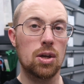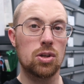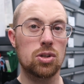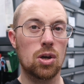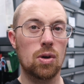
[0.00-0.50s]

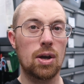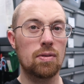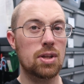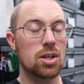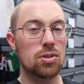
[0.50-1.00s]
So
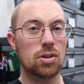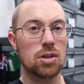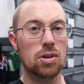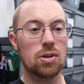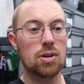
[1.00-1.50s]
everything's
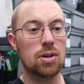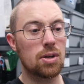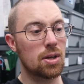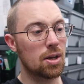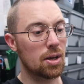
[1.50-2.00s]
looking good.
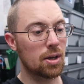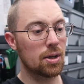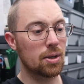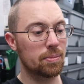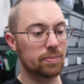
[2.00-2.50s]

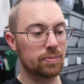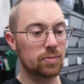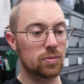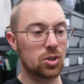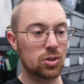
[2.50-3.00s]
Um,
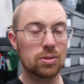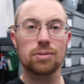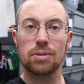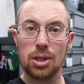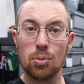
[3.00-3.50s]
just
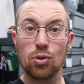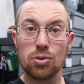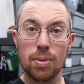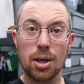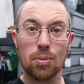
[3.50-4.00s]
need to move
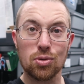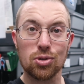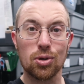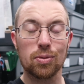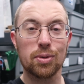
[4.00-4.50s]
some animals.
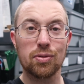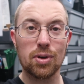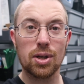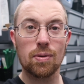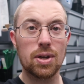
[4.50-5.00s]
So if you're
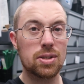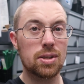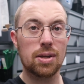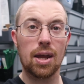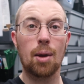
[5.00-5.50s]

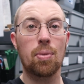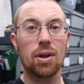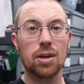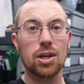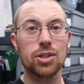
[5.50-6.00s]
interested, I'll
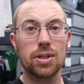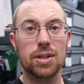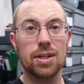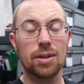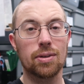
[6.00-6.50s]
probably cut you a
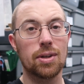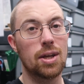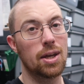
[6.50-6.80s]
deal.